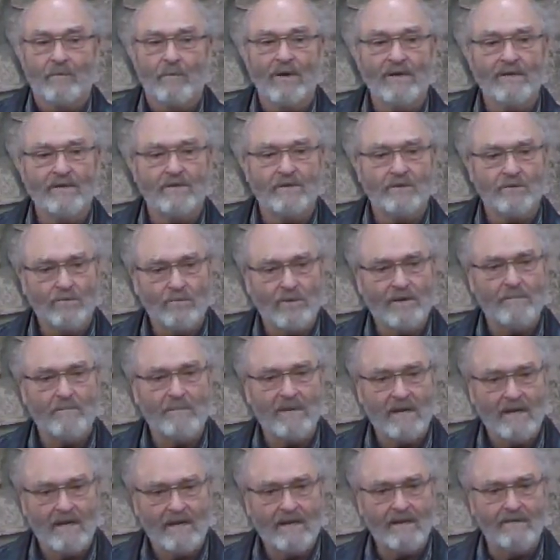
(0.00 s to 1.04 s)
What do we
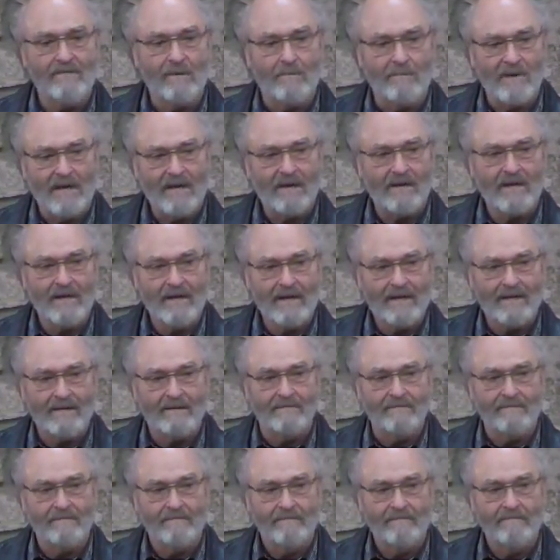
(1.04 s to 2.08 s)
believe about God?
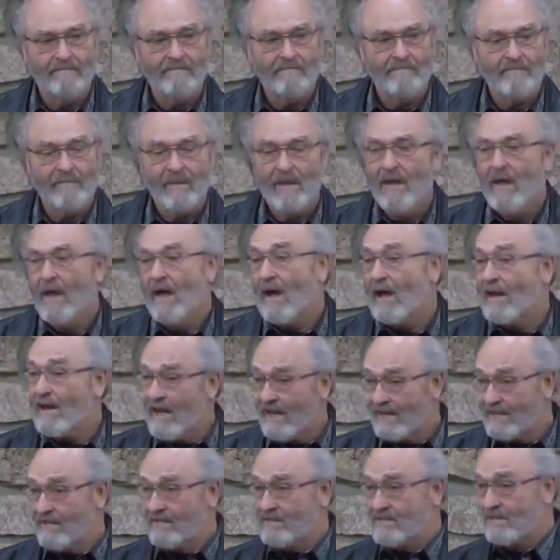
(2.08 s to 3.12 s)
I'd
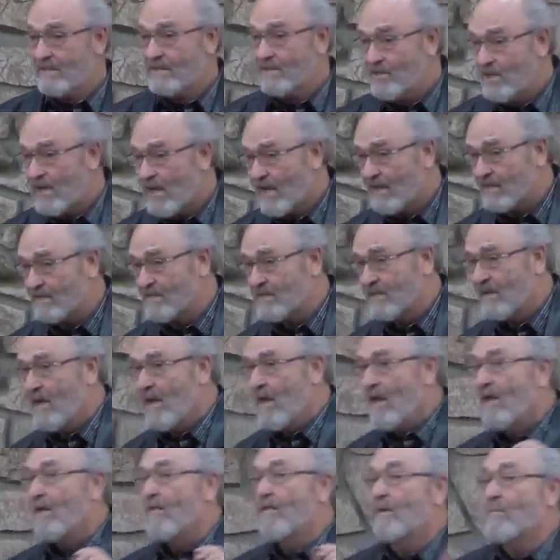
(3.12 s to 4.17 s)
like to suggest
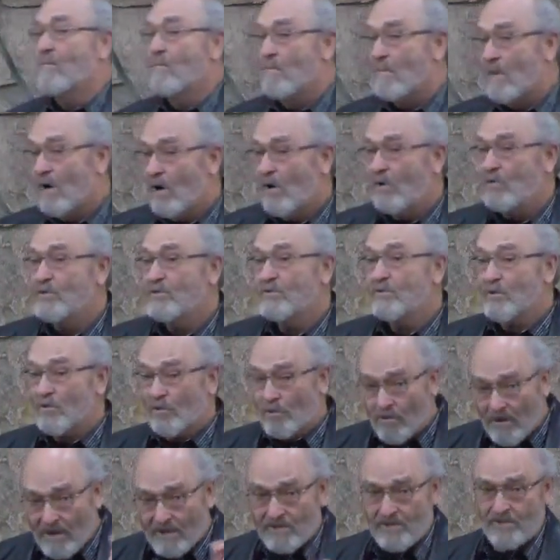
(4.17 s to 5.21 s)
that most
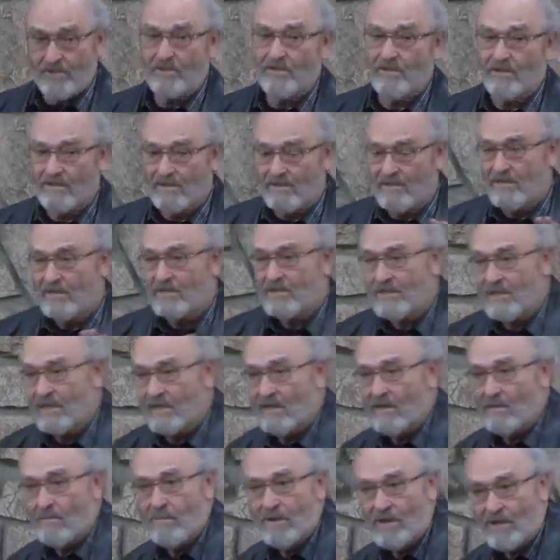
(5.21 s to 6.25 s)
Christians
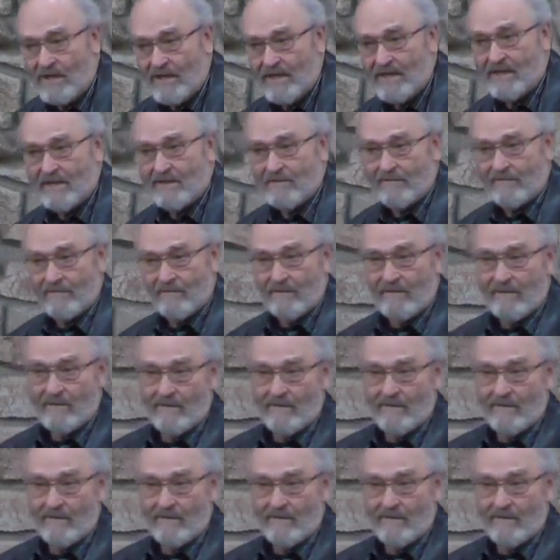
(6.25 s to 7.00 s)
still believe